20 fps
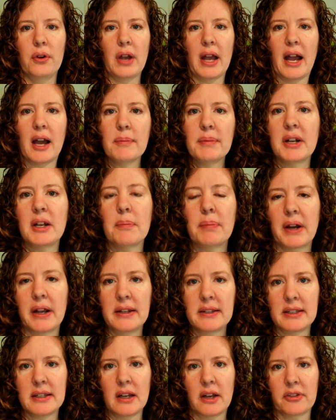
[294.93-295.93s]
how many
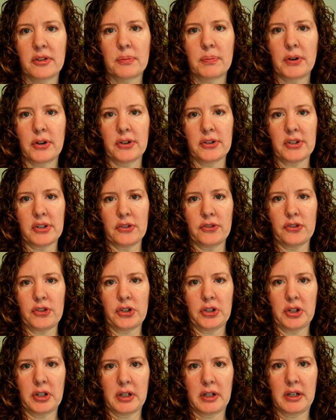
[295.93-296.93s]
bites the other person
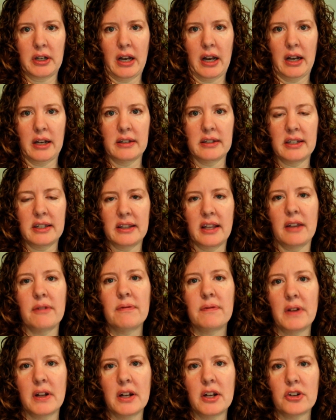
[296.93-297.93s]
took. And did they
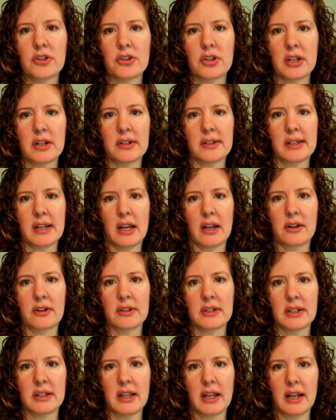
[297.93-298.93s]
finish their steak or
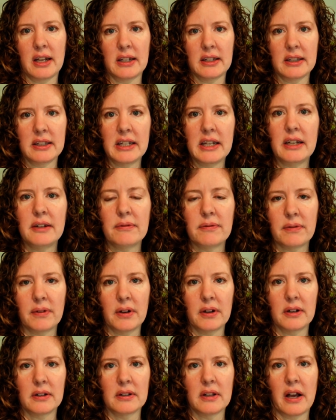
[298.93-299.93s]
did they leave
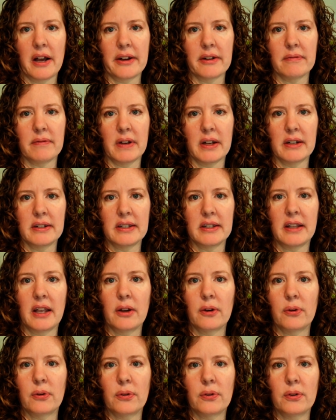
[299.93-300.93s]
a lot of it? Did
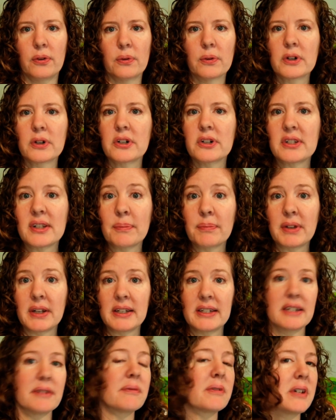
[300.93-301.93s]
they order
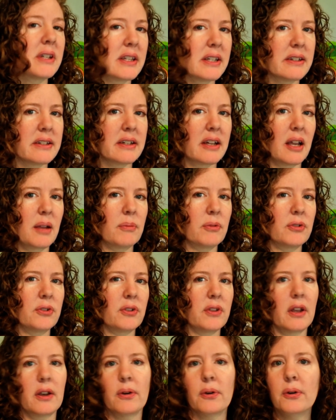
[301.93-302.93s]
something different this time or
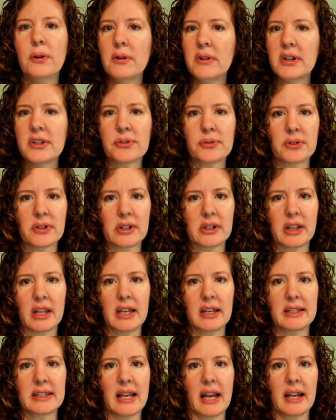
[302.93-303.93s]
did they always order
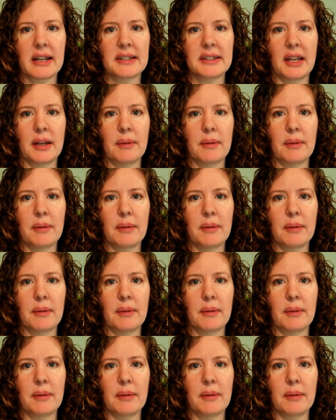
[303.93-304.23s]
the exact